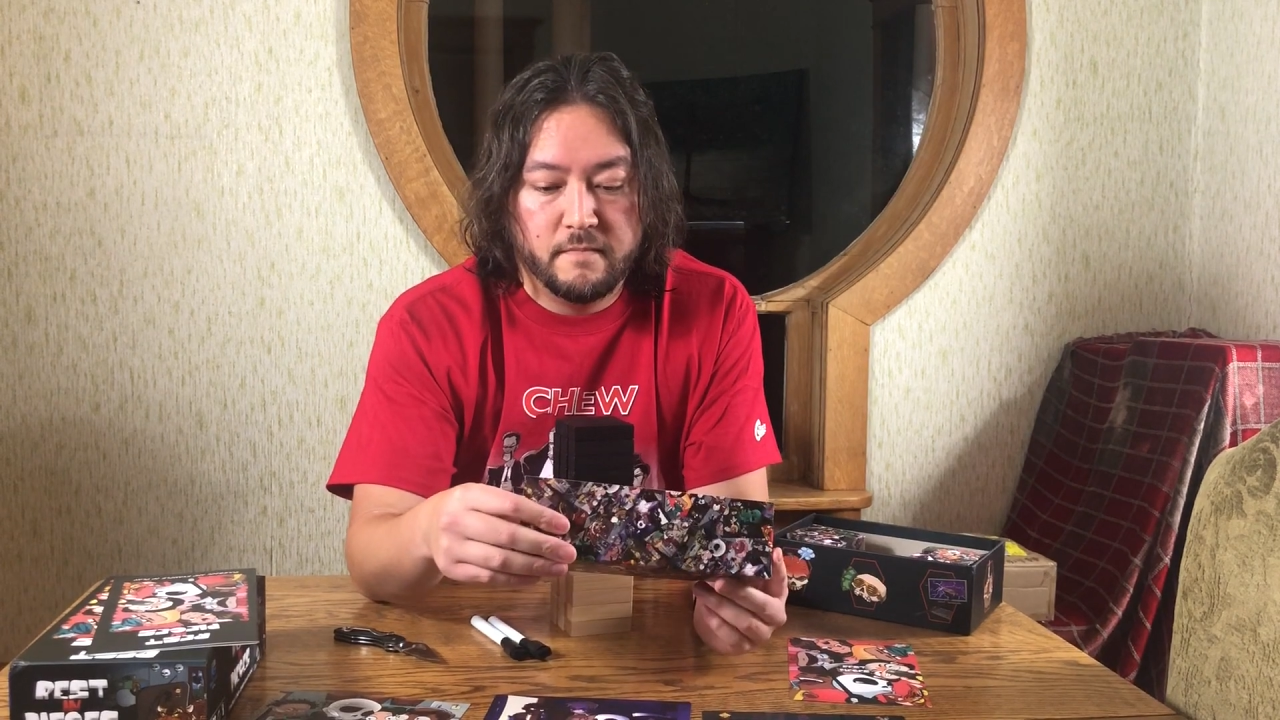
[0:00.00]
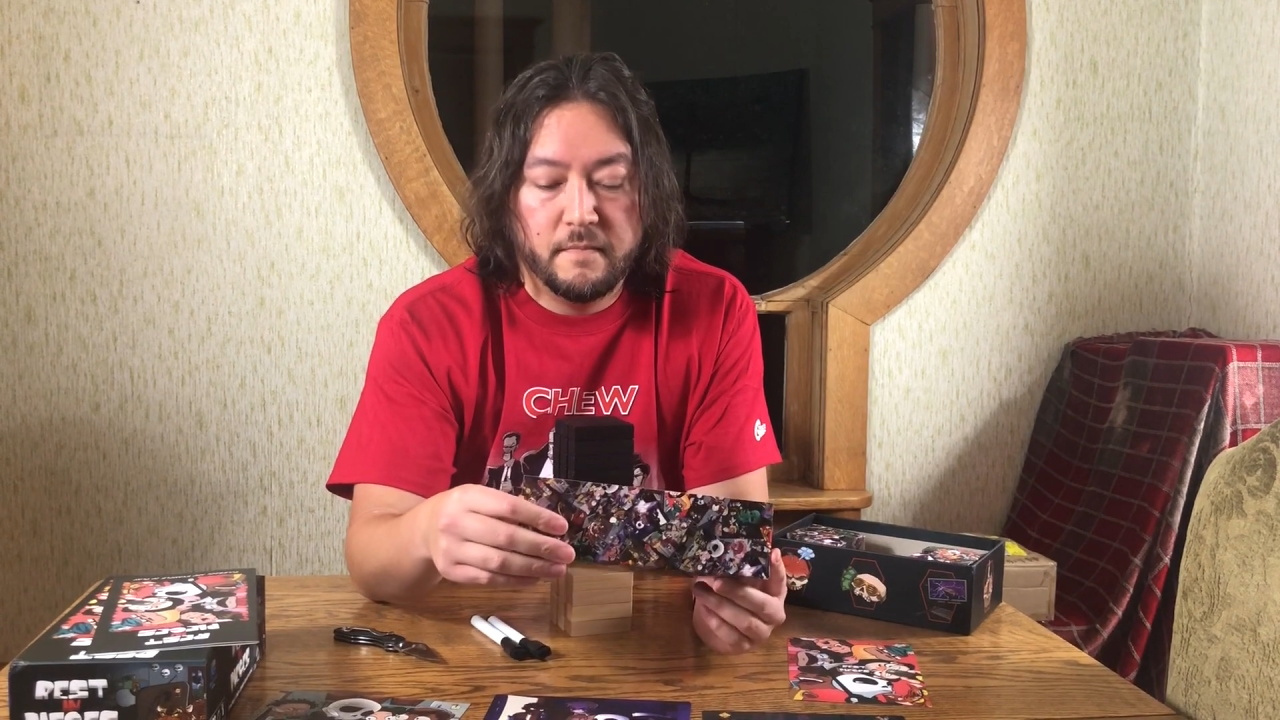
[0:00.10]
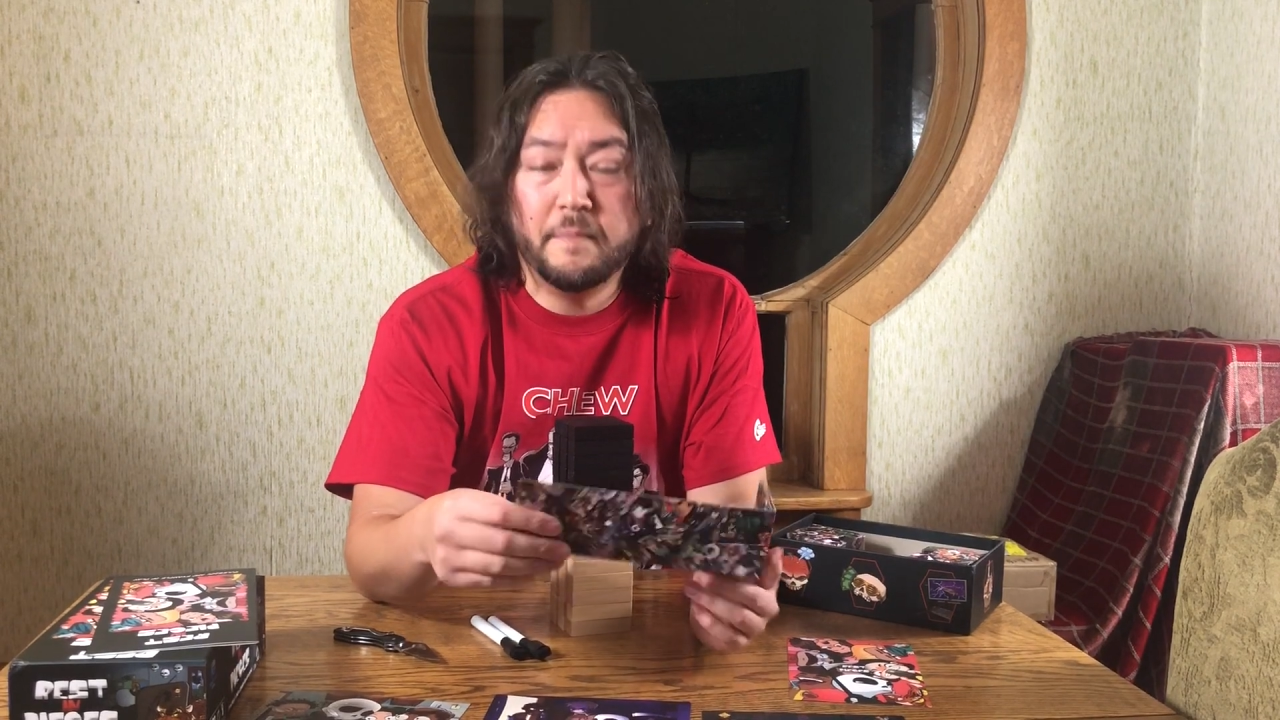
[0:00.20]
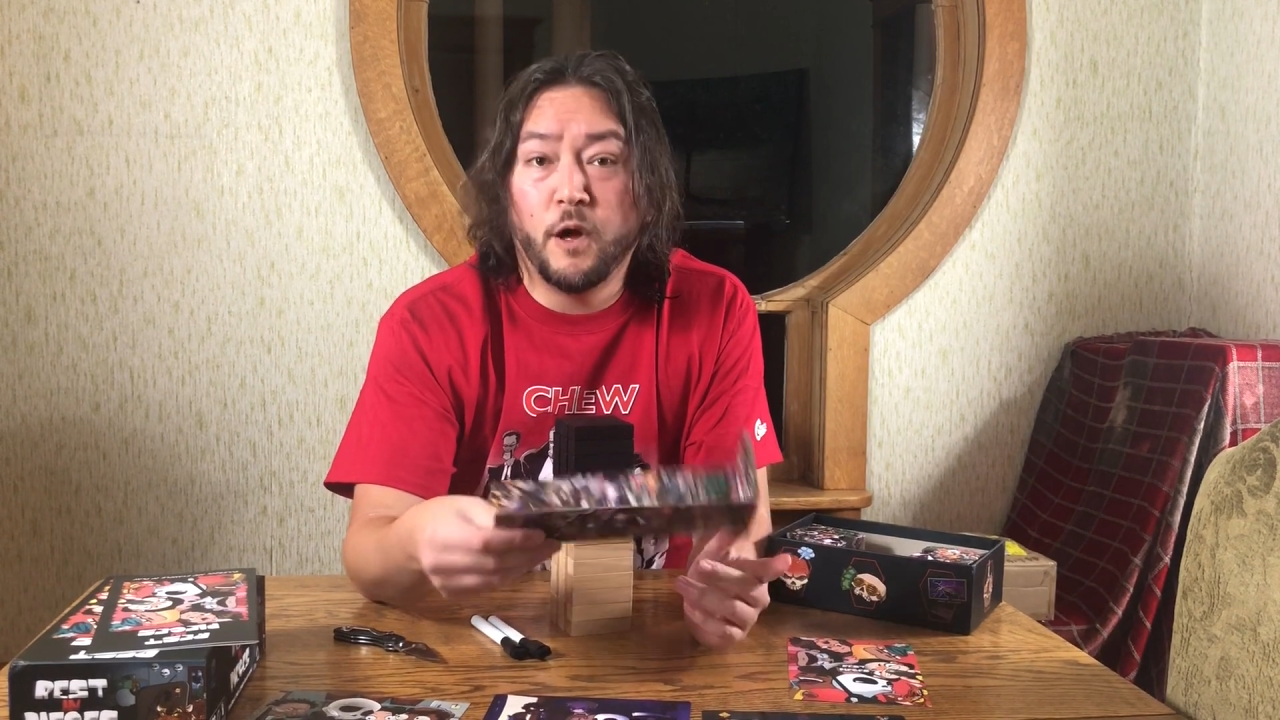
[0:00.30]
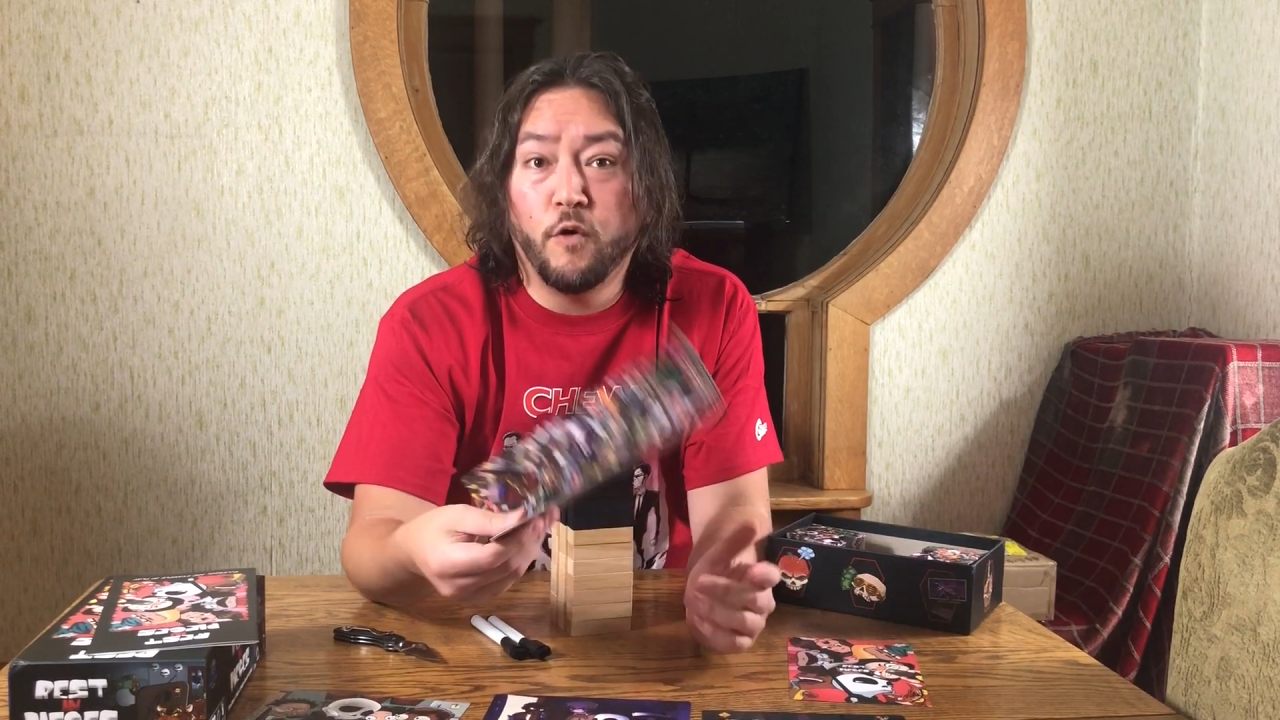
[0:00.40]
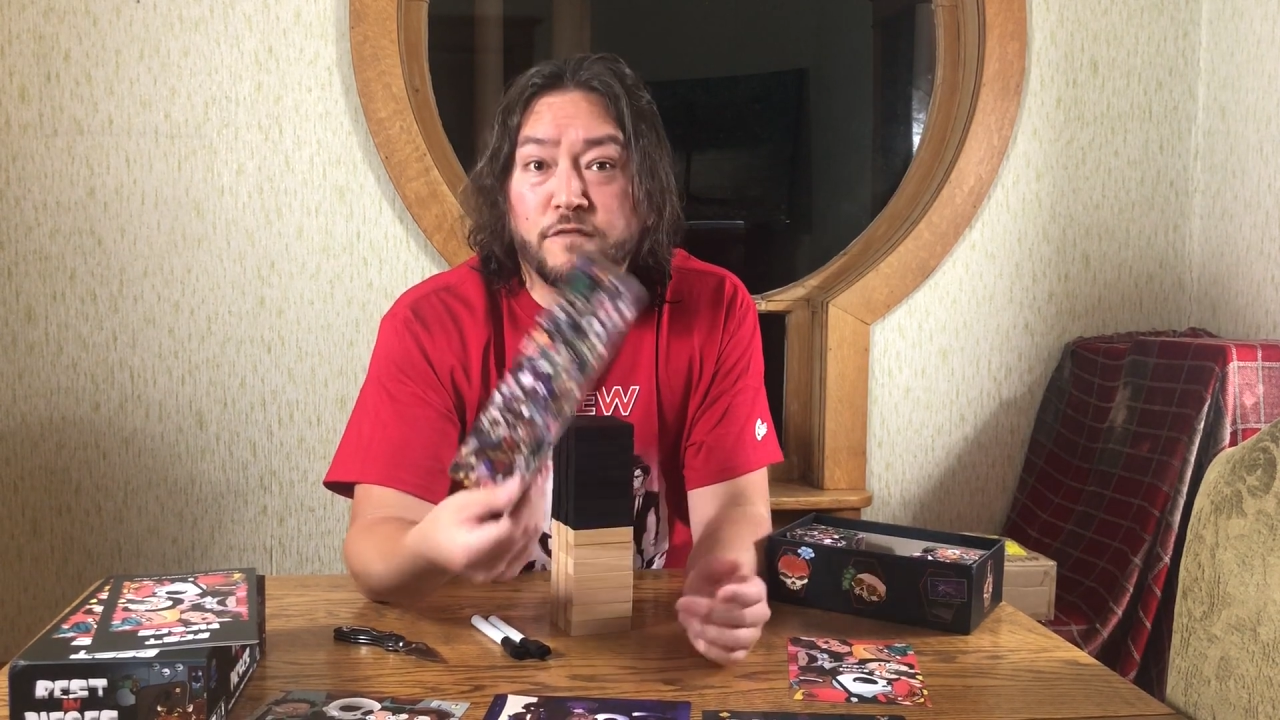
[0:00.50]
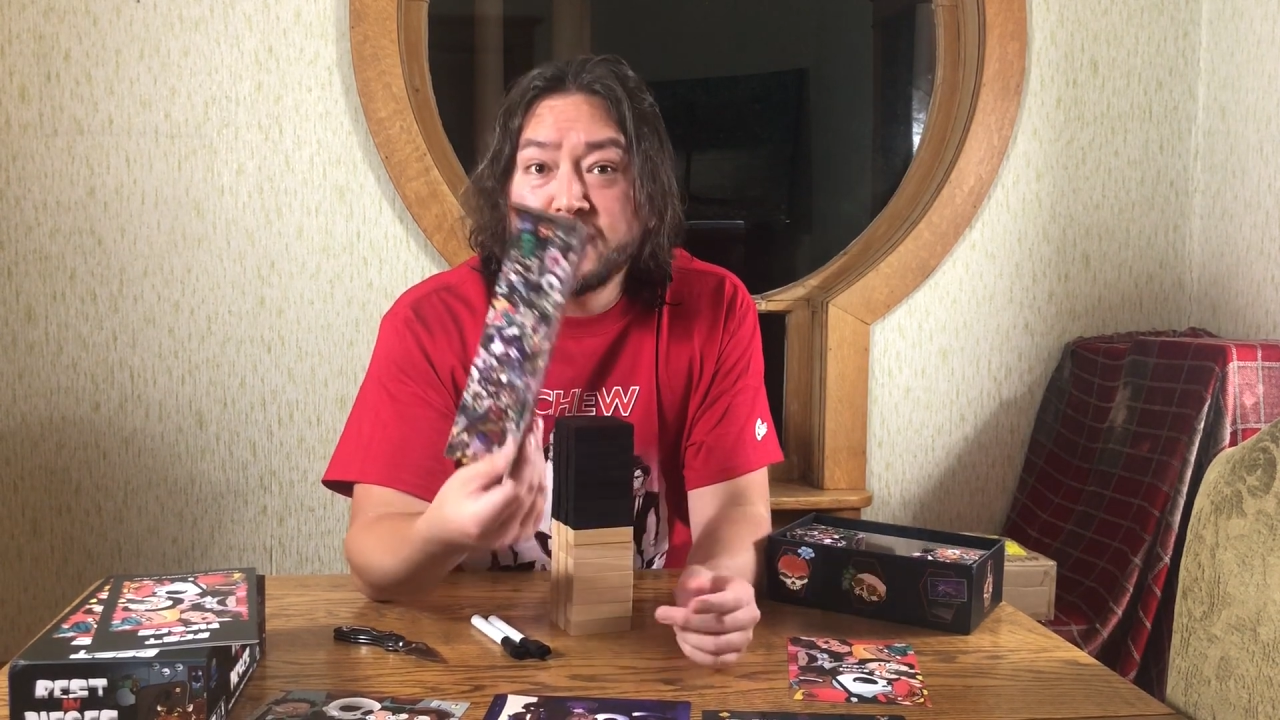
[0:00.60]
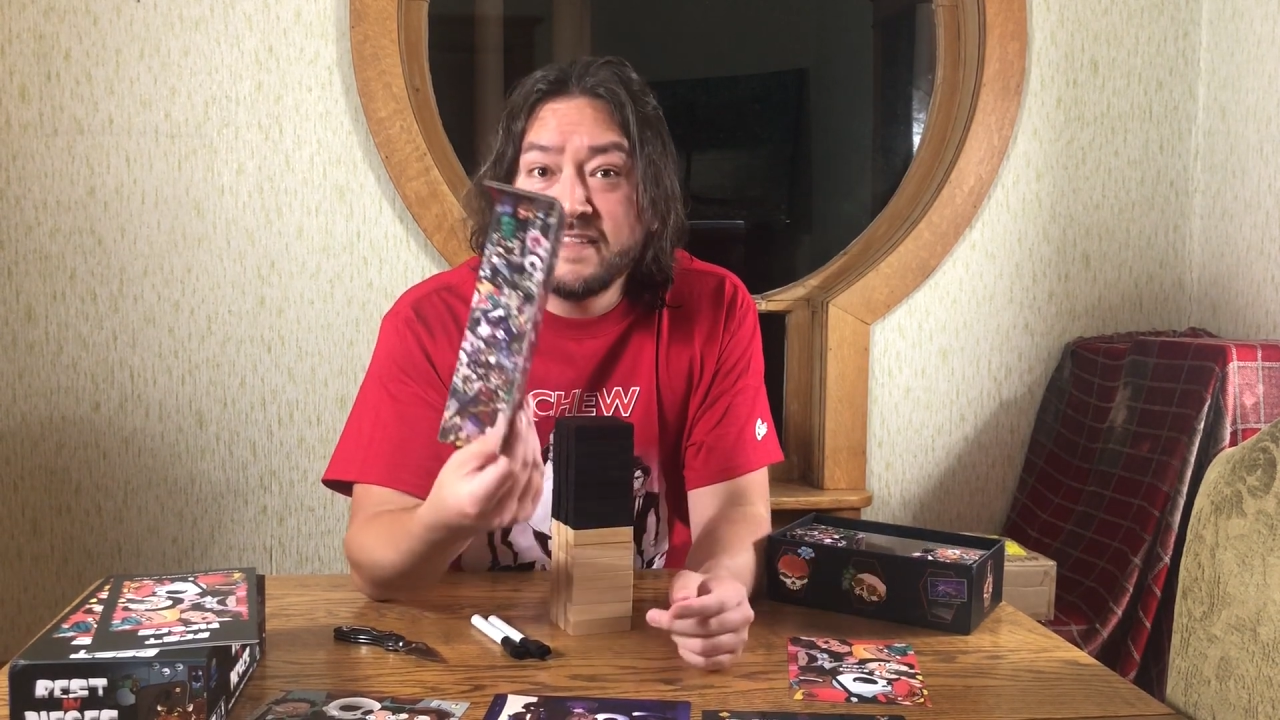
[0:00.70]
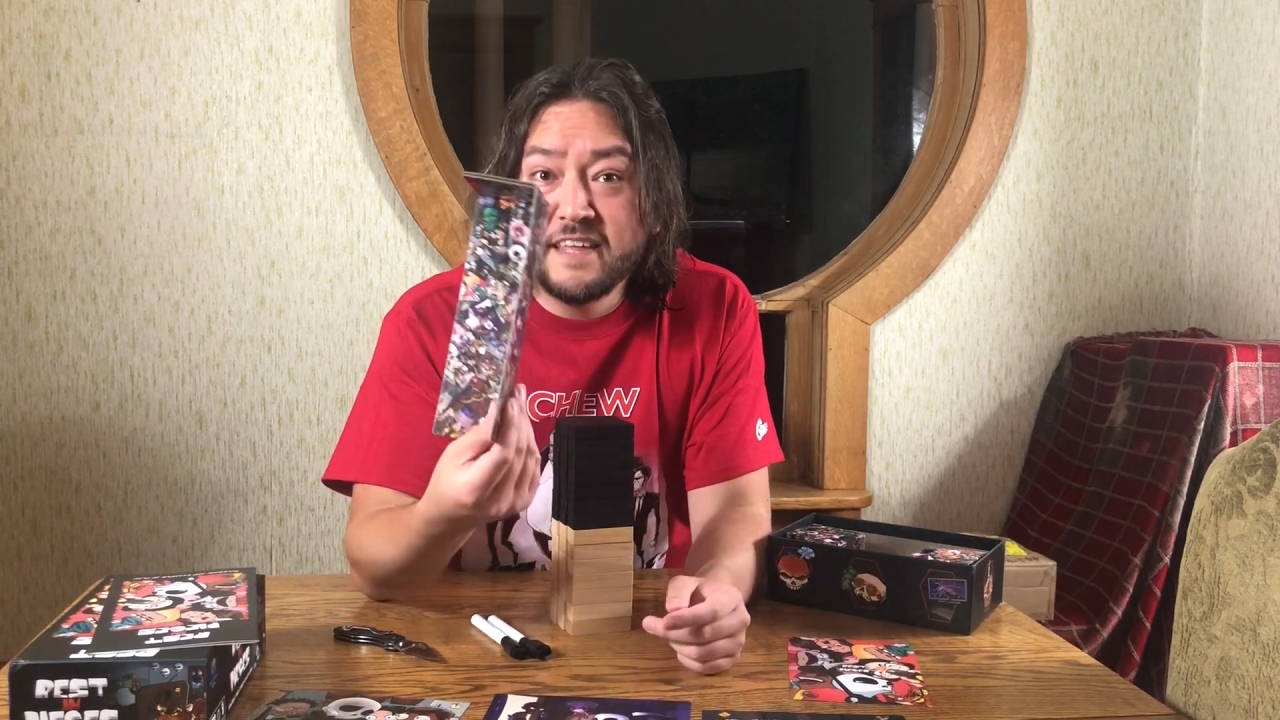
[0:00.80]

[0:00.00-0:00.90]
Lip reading: Maybe overly